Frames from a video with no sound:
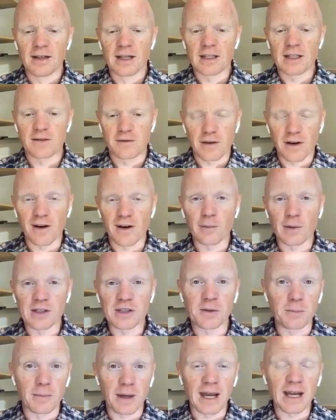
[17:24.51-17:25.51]
It's very
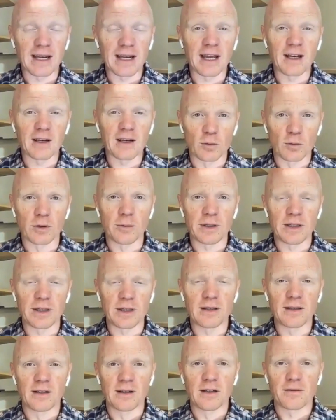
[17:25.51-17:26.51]
much a man and a
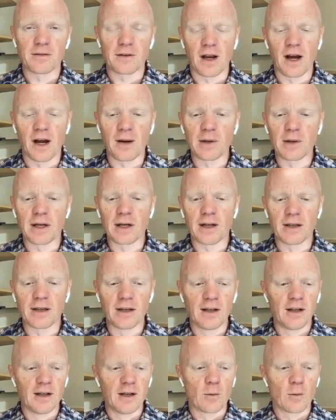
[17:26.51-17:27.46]
woman phenomenon,